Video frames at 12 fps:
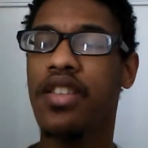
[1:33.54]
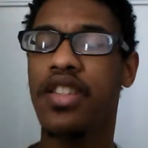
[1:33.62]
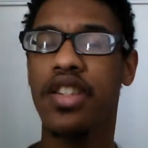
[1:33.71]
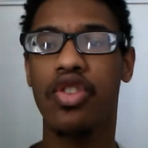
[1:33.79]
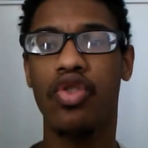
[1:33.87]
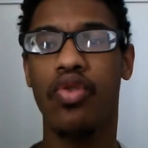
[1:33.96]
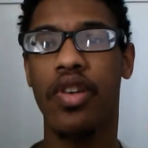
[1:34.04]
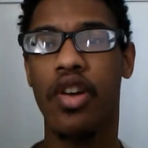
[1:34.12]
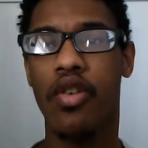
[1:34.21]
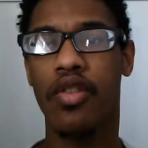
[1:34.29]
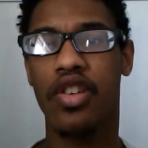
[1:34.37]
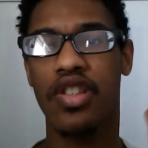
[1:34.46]
stick
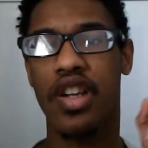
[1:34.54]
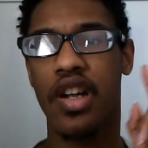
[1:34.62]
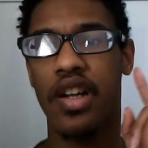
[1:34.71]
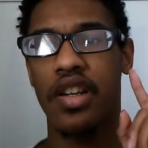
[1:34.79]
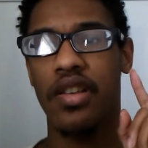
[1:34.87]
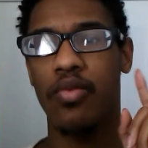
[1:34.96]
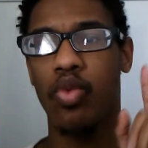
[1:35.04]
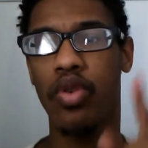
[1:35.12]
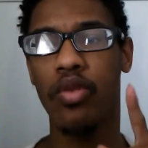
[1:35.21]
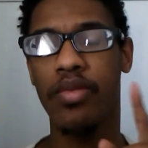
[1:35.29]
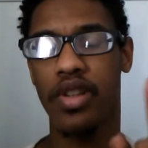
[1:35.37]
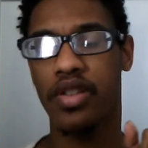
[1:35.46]
around, because I
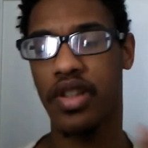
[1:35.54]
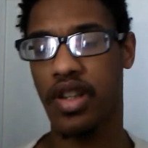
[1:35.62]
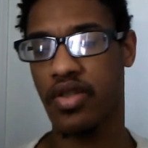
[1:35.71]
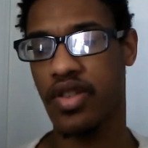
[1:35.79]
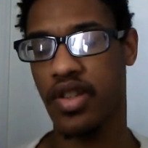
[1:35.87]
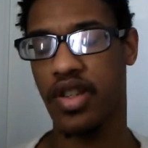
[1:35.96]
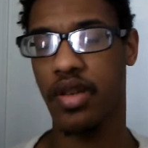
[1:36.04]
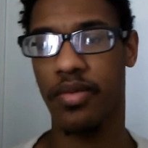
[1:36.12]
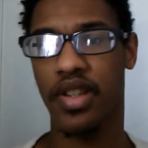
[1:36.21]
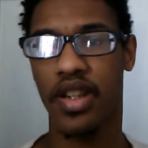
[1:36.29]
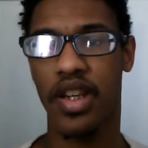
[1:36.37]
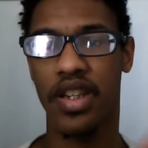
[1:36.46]
will be announcing
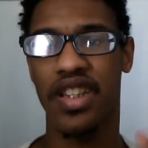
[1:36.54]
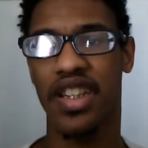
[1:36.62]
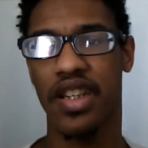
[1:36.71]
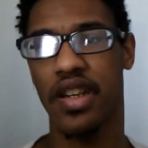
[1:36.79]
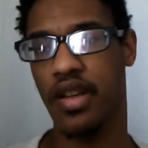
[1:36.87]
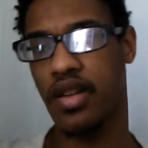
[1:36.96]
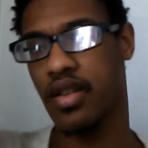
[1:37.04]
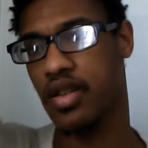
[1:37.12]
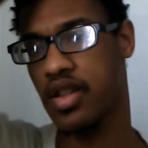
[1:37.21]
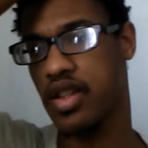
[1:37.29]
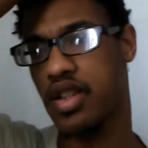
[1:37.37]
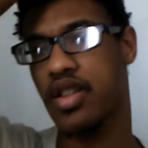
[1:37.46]
something at the
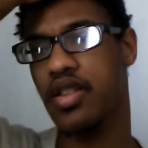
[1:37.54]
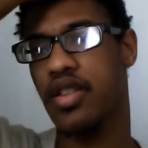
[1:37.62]
end.